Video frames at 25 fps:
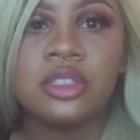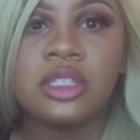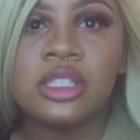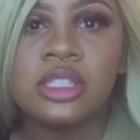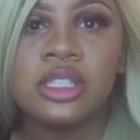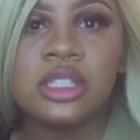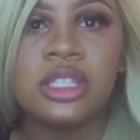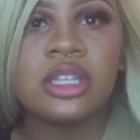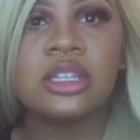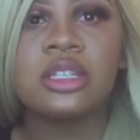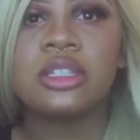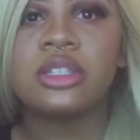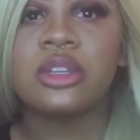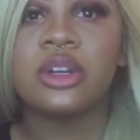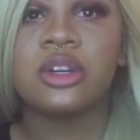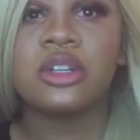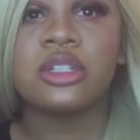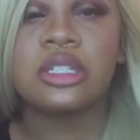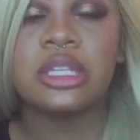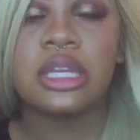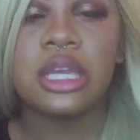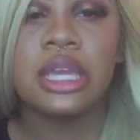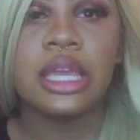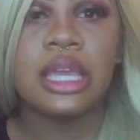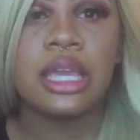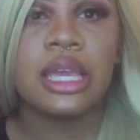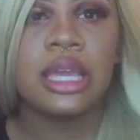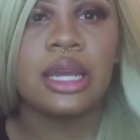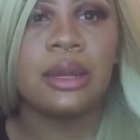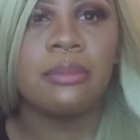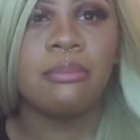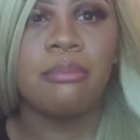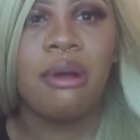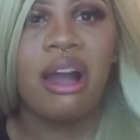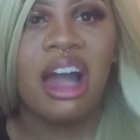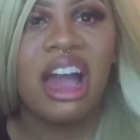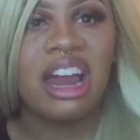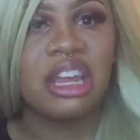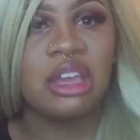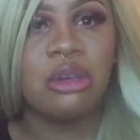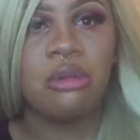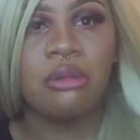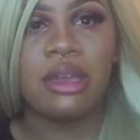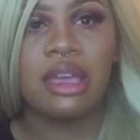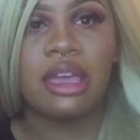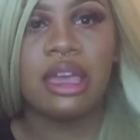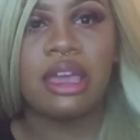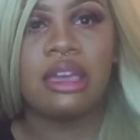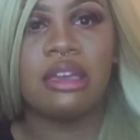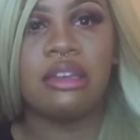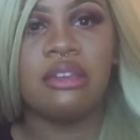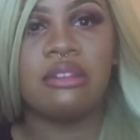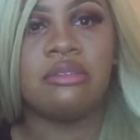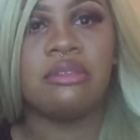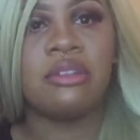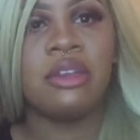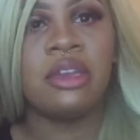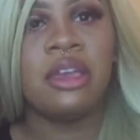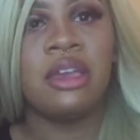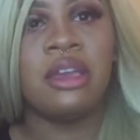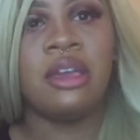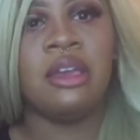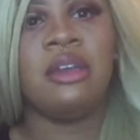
613 body wave